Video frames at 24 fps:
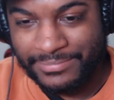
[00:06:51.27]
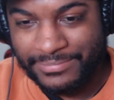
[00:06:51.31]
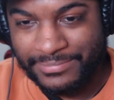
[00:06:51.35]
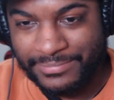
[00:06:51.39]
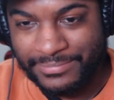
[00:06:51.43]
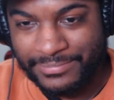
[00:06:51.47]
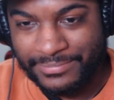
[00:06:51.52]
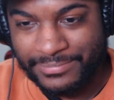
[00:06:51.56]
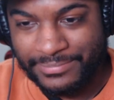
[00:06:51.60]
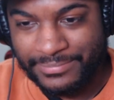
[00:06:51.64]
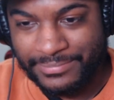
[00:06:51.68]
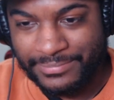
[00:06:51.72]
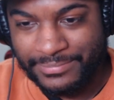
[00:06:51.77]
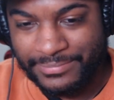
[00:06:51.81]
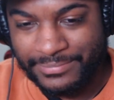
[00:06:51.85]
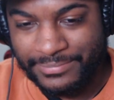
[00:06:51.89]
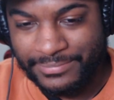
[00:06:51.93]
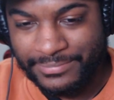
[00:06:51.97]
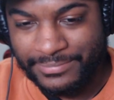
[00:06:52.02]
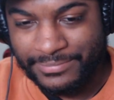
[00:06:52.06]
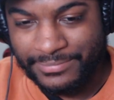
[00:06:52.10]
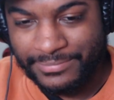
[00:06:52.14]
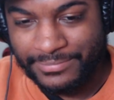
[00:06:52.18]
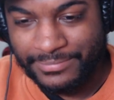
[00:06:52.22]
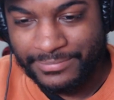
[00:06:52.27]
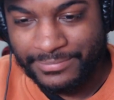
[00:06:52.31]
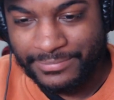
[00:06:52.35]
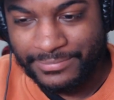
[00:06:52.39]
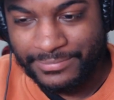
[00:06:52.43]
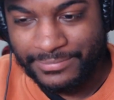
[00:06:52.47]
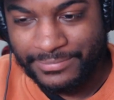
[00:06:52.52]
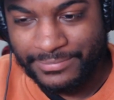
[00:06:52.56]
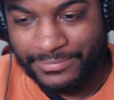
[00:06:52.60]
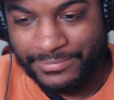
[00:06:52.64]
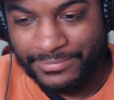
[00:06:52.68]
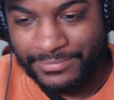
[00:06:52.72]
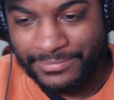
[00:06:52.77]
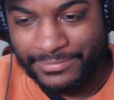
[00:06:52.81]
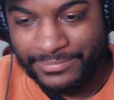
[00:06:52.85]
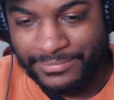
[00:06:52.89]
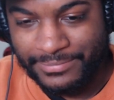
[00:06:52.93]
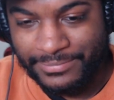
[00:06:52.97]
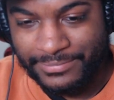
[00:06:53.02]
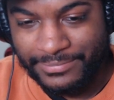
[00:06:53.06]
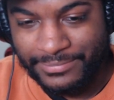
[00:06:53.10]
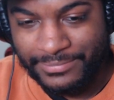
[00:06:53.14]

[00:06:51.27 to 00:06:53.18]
Nothing is said.